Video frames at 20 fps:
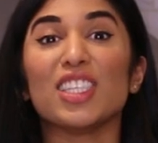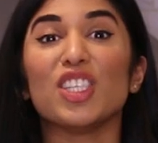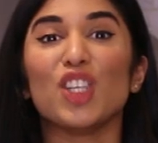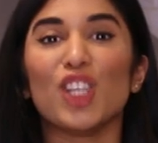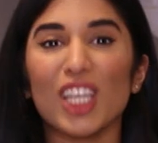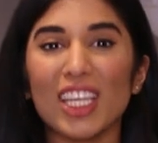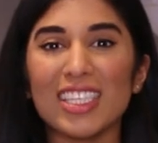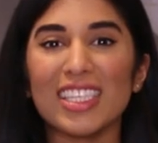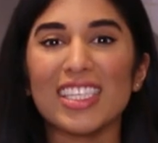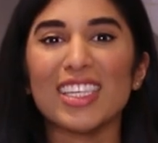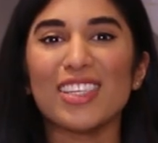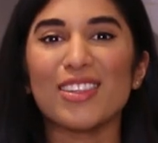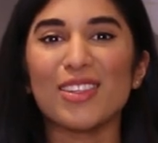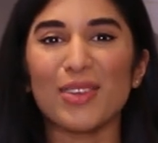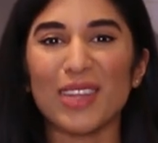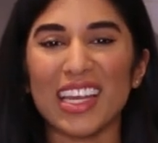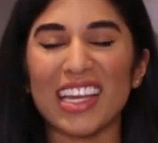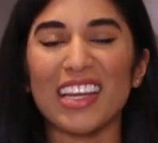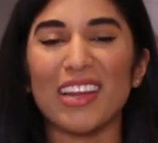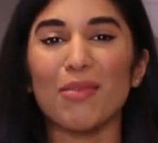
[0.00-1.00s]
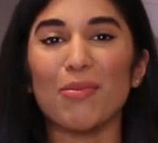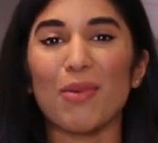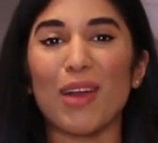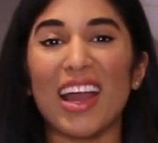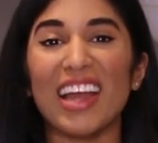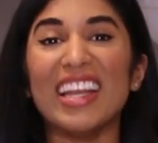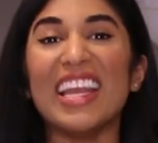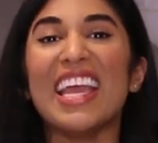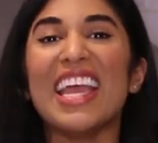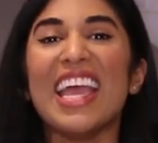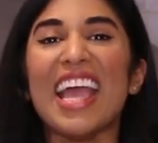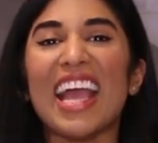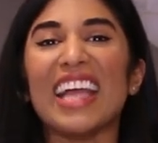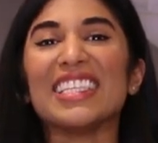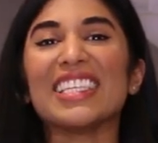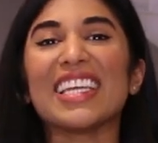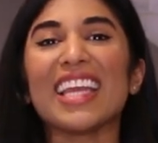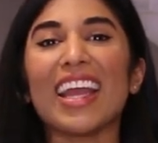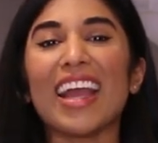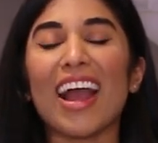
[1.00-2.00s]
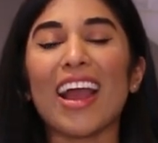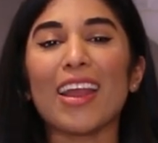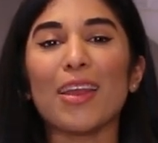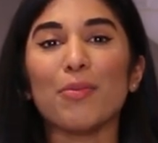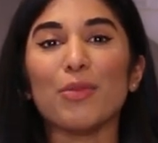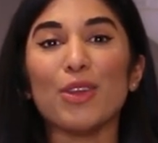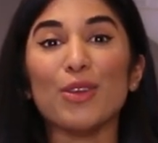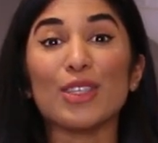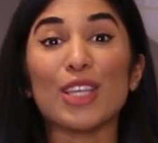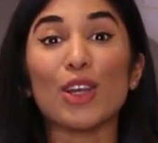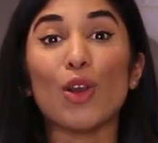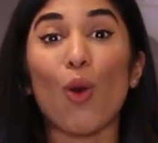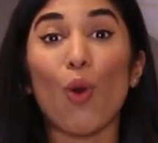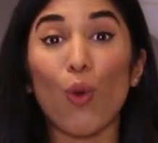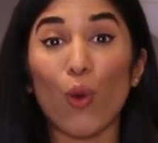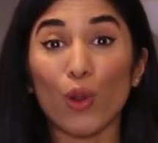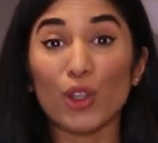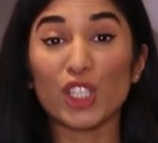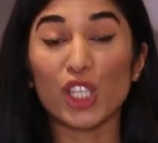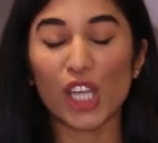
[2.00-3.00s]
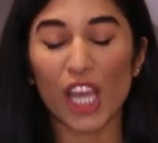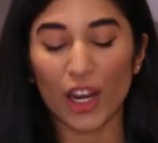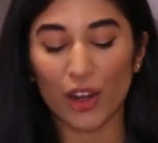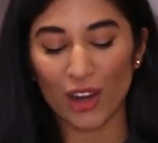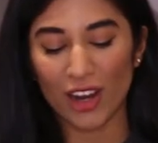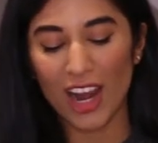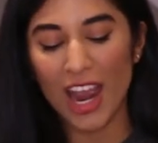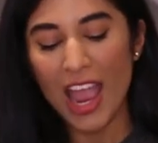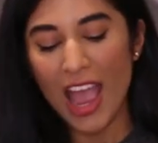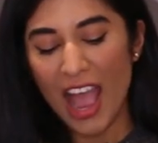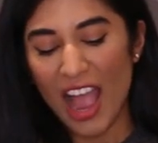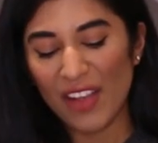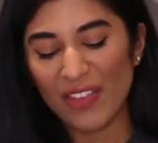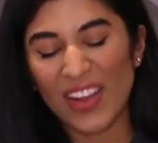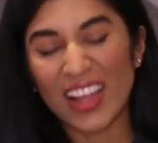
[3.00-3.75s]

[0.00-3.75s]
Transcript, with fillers: a cheesy zucchini bread. And today I am using old cheddar. I